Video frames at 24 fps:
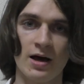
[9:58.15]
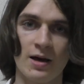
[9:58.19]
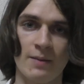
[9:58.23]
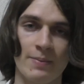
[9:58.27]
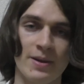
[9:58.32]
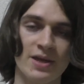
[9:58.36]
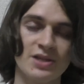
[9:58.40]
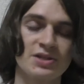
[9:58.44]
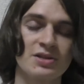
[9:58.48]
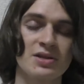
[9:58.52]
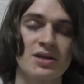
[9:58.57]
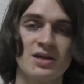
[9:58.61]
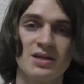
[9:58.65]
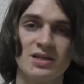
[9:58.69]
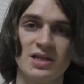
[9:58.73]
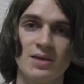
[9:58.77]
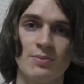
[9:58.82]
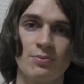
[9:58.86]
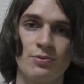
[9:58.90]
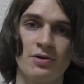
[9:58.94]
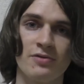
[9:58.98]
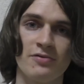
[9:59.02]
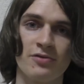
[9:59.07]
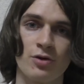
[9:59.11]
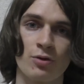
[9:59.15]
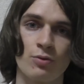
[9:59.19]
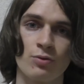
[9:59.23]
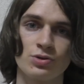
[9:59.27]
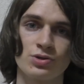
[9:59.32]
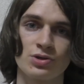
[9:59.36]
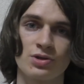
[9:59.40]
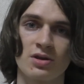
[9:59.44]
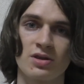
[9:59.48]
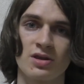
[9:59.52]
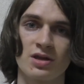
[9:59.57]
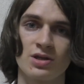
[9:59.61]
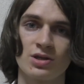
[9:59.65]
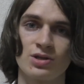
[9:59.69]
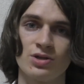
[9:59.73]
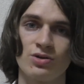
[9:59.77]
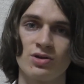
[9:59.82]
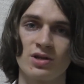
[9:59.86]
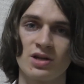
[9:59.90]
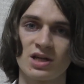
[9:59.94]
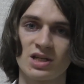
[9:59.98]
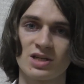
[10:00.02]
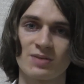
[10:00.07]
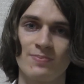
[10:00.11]
basically a debriefing on what sort of things you
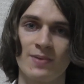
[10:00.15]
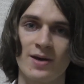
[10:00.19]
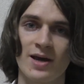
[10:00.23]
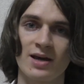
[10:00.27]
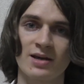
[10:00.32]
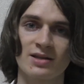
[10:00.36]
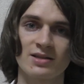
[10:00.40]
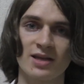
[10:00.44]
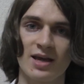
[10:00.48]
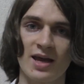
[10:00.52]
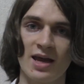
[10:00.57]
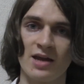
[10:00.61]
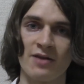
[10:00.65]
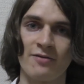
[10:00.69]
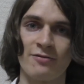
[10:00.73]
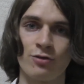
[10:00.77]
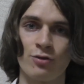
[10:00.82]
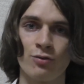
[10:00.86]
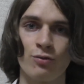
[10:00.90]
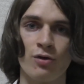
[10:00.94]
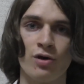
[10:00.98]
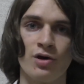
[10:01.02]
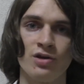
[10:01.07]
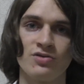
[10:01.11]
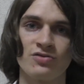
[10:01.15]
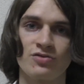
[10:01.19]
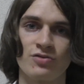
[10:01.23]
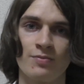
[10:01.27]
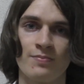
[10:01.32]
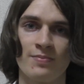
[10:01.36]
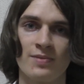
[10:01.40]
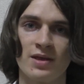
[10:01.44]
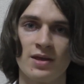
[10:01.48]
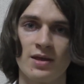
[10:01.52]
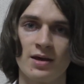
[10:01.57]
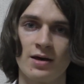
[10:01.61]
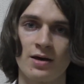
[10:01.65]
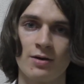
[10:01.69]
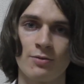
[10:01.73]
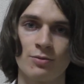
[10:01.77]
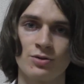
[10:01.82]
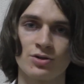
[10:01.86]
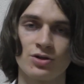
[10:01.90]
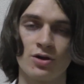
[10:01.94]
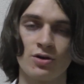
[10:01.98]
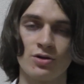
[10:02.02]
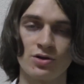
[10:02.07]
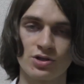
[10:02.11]
can expect and a few words from the
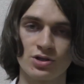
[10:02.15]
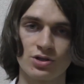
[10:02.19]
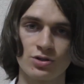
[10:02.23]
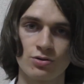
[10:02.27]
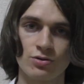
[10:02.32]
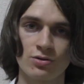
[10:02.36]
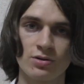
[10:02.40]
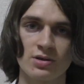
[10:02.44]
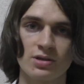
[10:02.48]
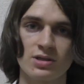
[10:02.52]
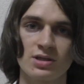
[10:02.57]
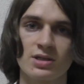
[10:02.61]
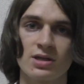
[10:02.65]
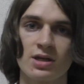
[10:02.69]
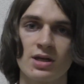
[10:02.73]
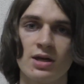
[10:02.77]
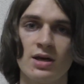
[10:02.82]
returned students